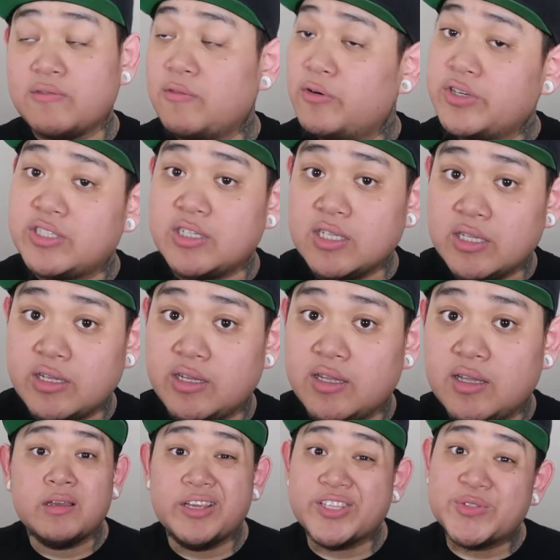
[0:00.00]
unfortunately.
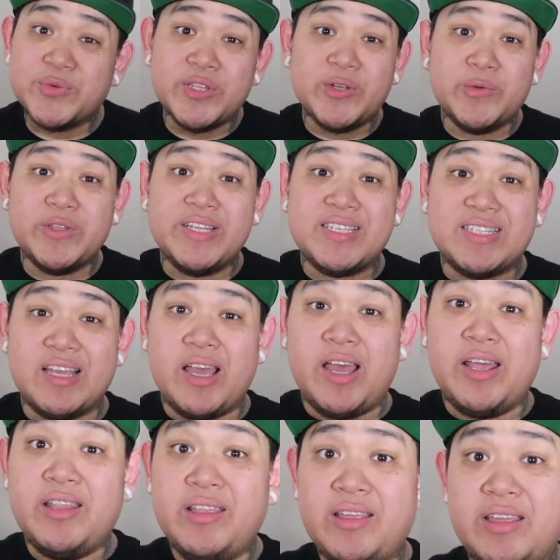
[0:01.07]
It's really, really
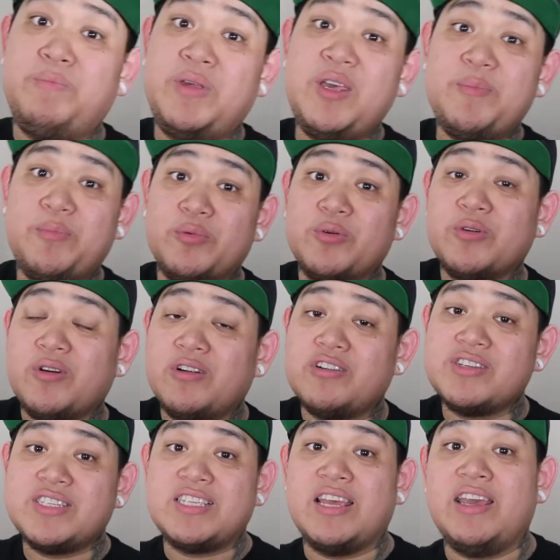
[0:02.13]
sad. People
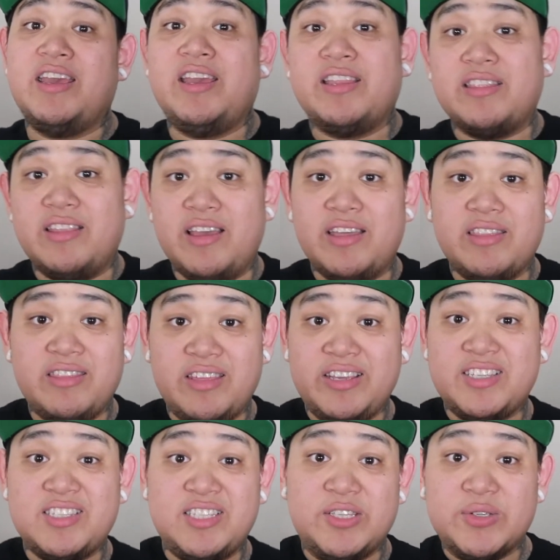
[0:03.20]
are saying that
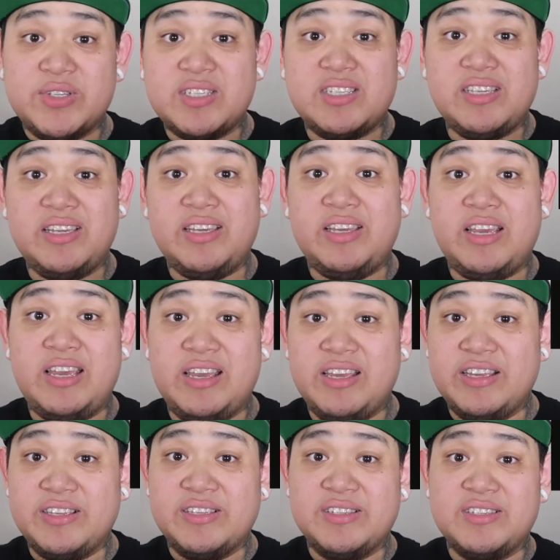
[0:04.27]
they still see
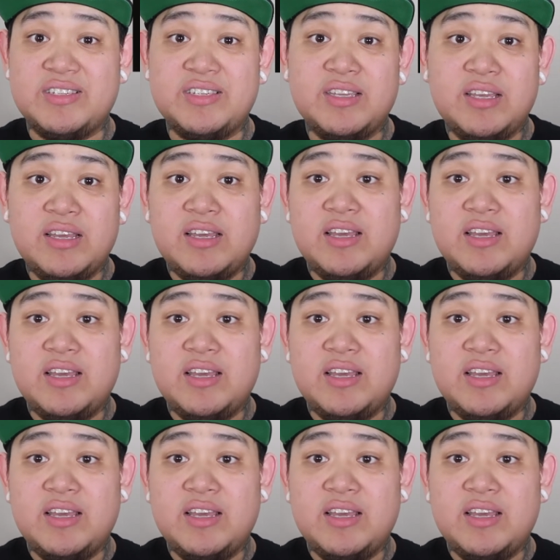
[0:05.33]
his